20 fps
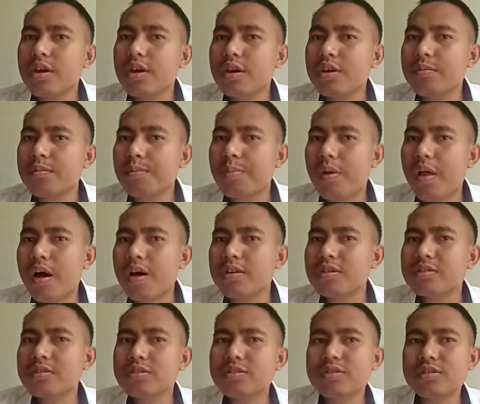in
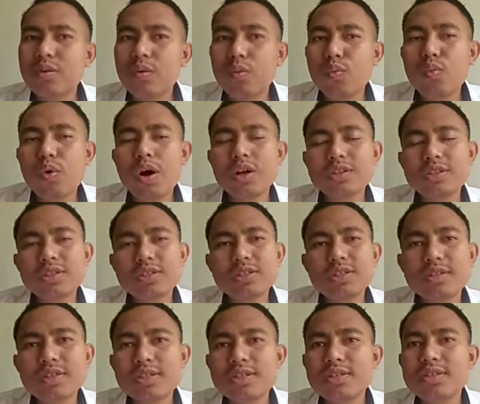plants
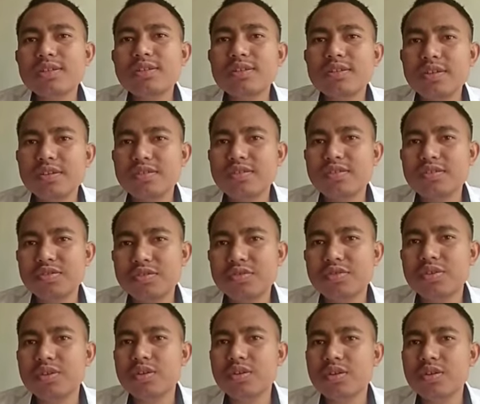water is
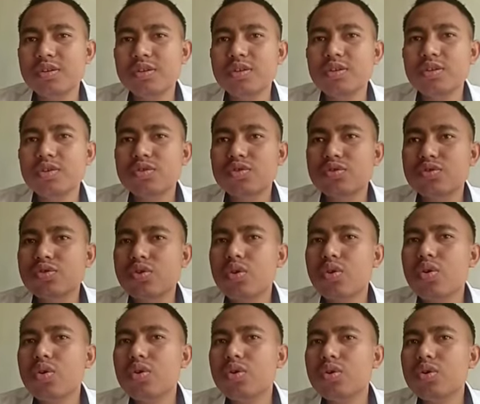necessary
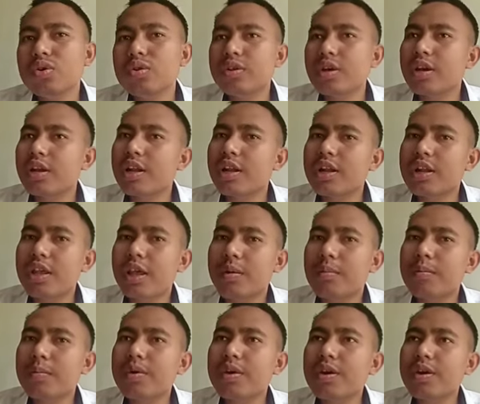so that it
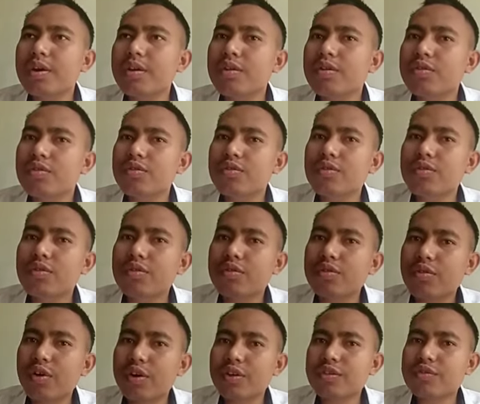can be
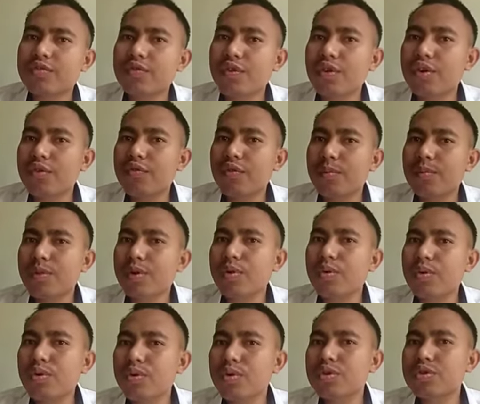transferred from the
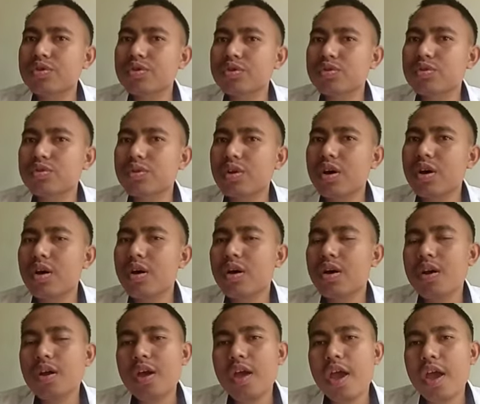roots to the
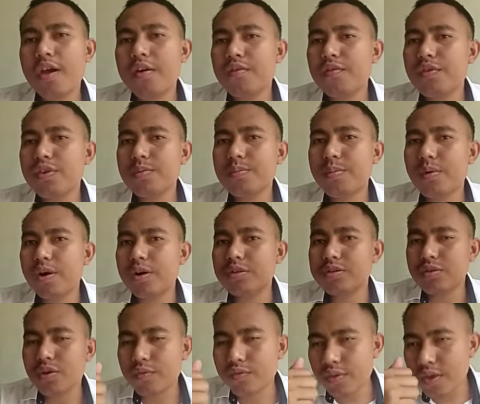every
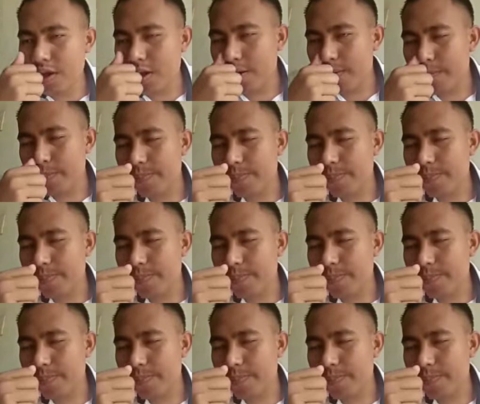parts of the